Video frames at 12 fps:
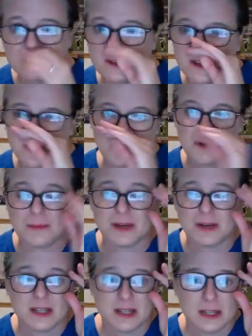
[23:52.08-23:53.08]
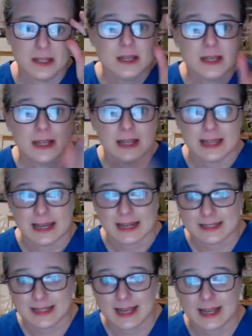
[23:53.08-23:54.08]
Like I
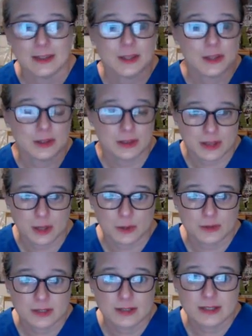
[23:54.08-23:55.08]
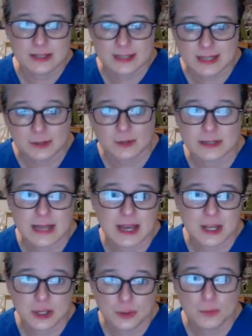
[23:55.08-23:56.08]
said, those are the skills
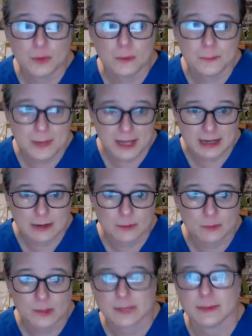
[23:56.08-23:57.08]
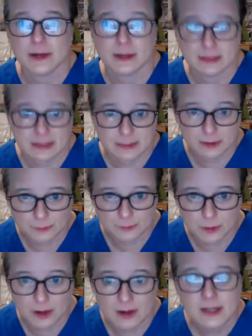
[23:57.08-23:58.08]
that you will be responsible
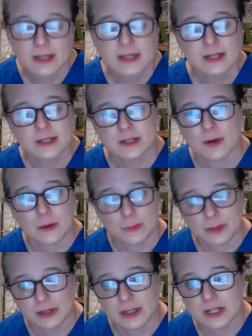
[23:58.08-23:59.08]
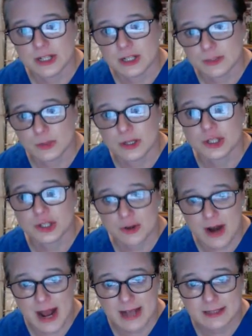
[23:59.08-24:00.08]
for. So I really just want to
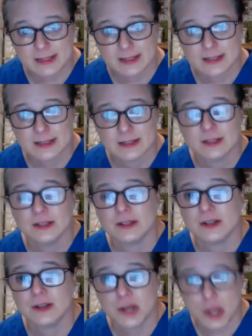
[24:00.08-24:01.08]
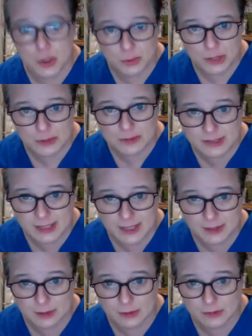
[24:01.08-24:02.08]
stress, know those
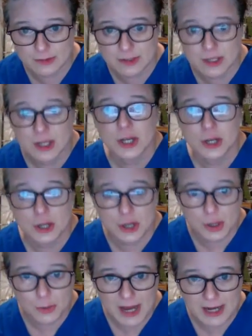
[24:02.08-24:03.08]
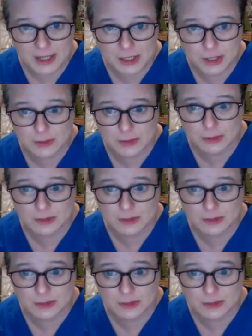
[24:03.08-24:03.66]
skills, know how to do those